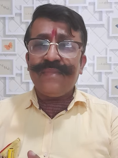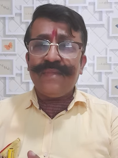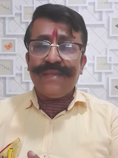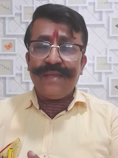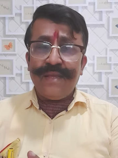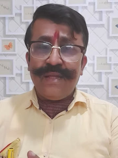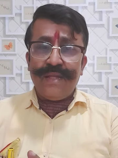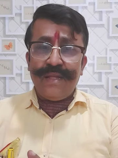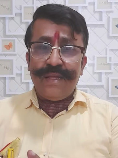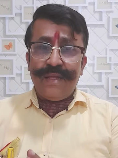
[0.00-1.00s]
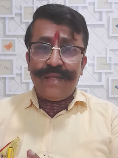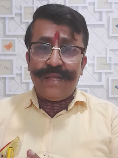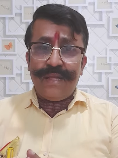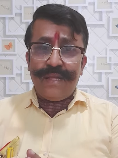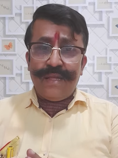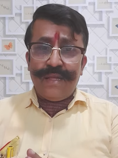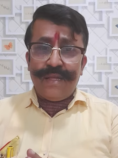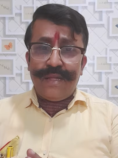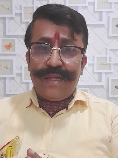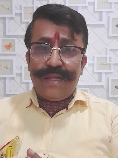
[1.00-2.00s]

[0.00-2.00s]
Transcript: [no speech]